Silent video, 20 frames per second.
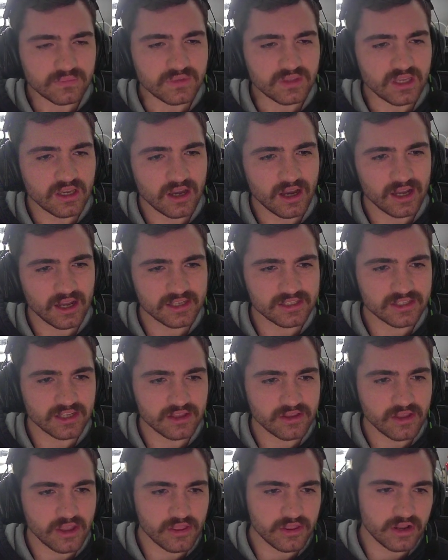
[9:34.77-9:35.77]
Costa,
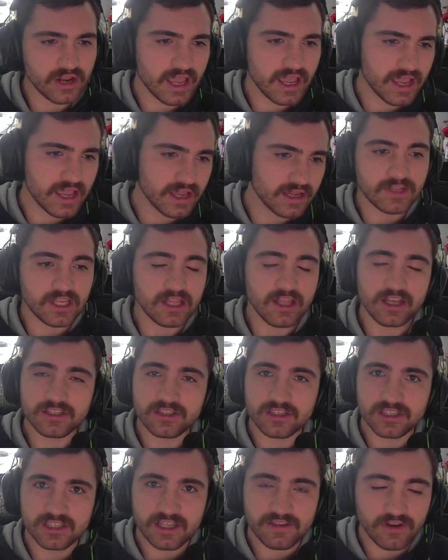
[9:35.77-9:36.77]
on the other hand, lost
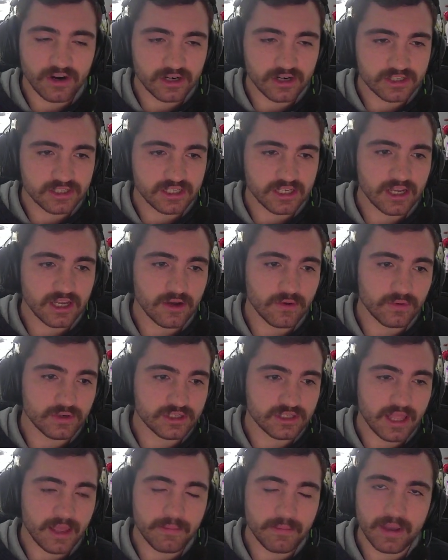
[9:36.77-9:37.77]
to Steve Garcia,
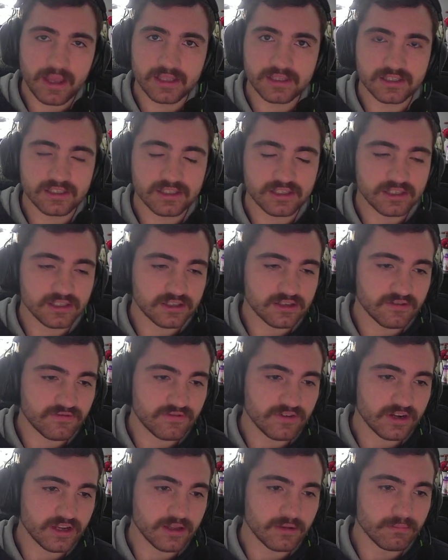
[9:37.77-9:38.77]
which that man's is just a
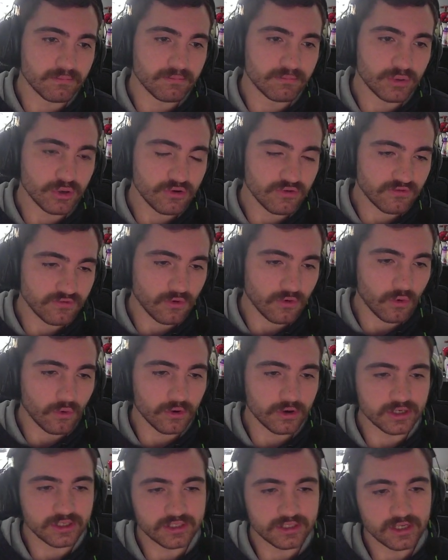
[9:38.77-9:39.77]
freaking brute
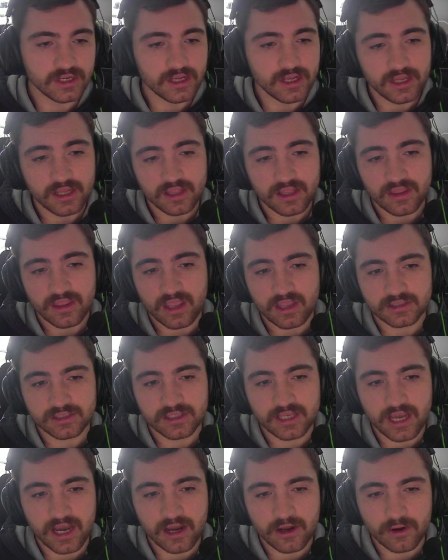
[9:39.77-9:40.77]
force.
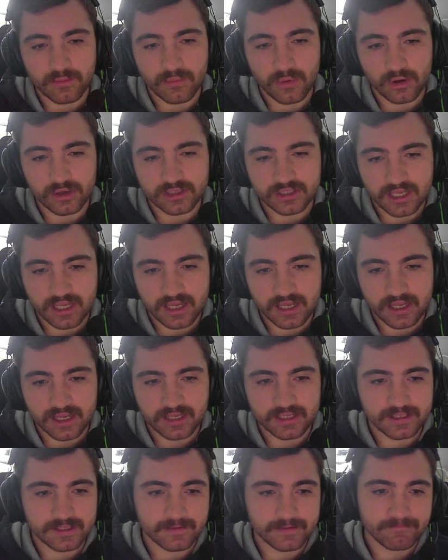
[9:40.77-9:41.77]
Thiago
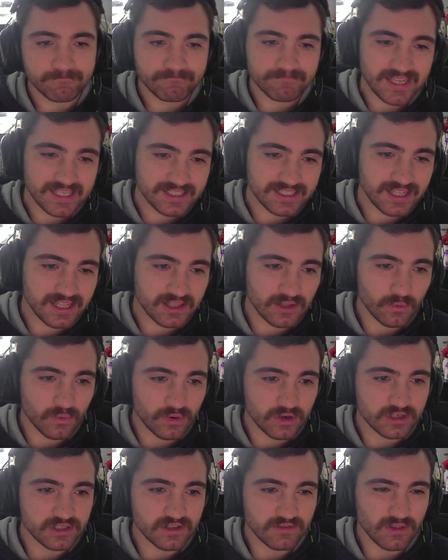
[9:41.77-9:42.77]
Moises, that's not the
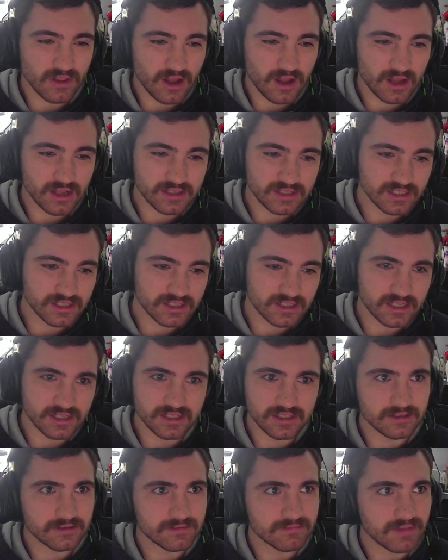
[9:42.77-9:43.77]
worst of losses
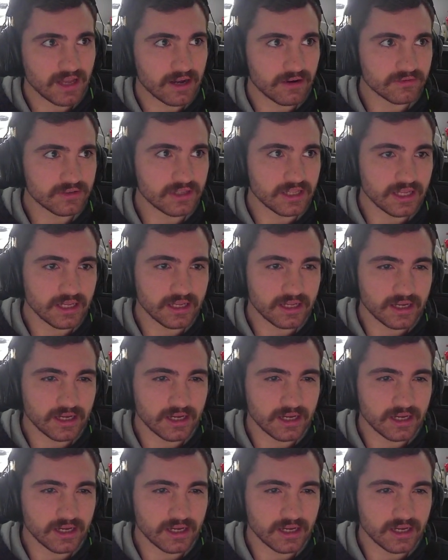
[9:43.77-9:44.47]
because I don't think